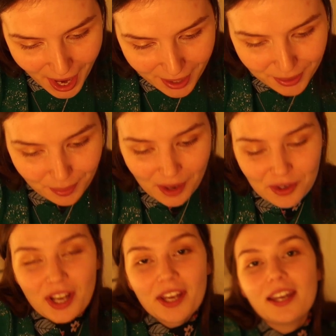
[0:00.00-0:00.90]
next
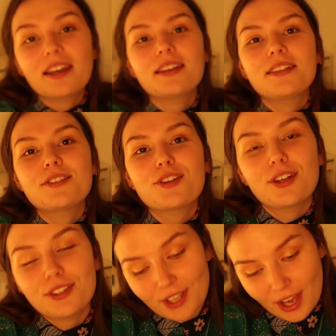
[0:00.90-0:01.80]
one is
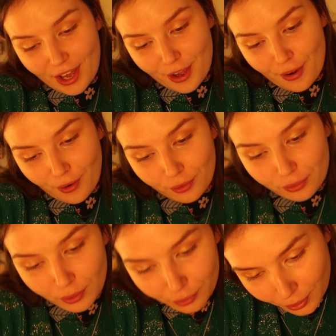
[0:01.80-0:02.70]
A Day
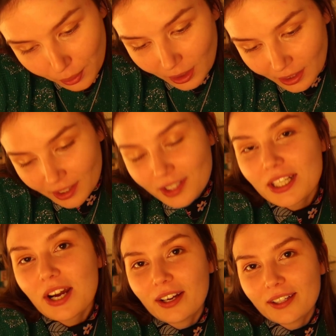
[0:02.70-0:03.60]
of Fallen
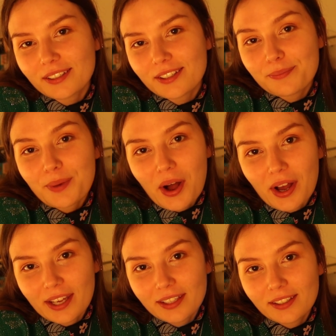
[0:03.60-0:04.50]
Night
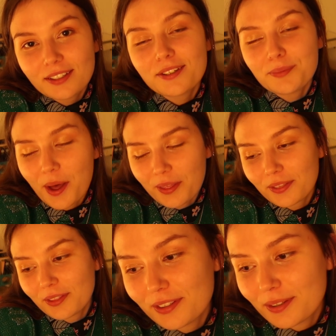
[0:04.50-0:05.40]
by Samantha,
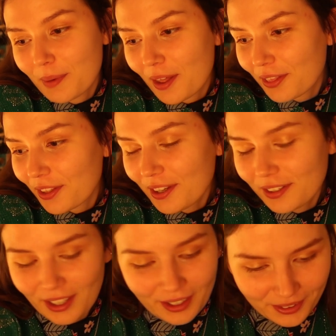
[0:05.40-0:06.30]
Samantha?
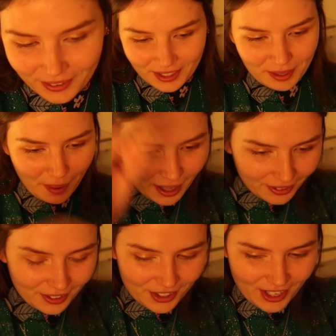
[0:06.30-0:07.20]
No,
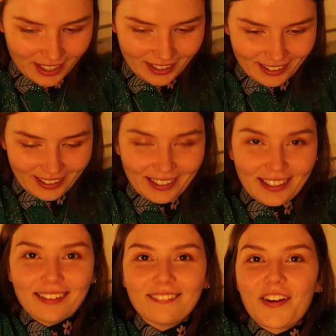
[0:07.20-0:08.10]
Samantha Shannon,
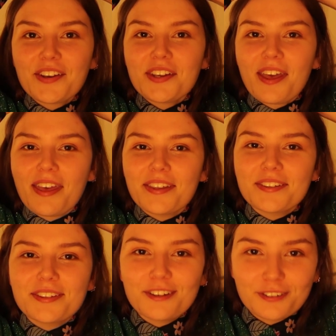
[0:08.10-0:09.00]
which
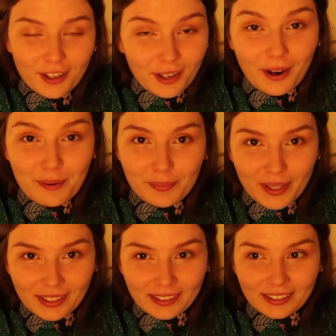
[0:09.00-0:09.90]
is the follow-up
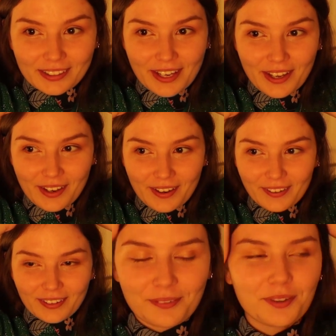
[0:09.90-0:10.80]
book
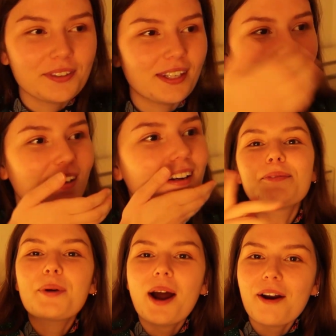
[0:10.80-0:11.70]
to, what is it? The
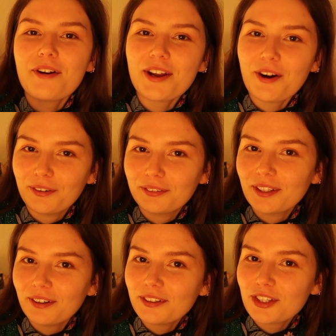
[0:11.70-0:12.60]
Priory of
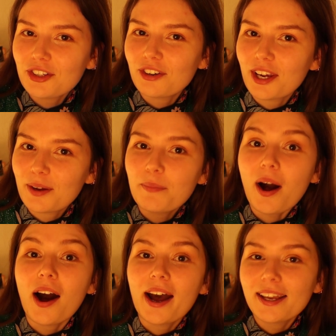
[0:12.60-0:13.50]
the Orange Tree
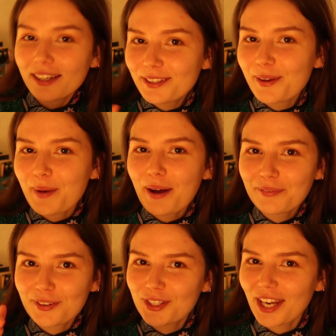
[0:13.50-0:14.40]
by
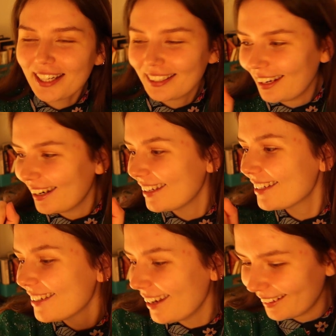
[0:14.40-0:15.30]
Samantha Shannon.
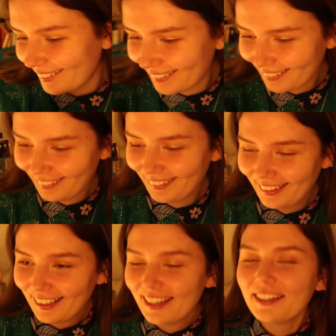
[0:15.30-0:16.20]
So,
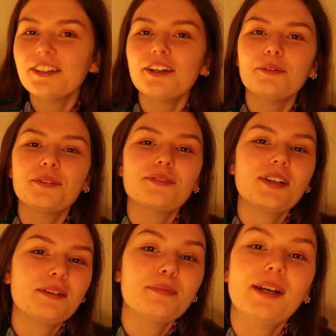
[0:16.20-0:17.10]
you know what's funny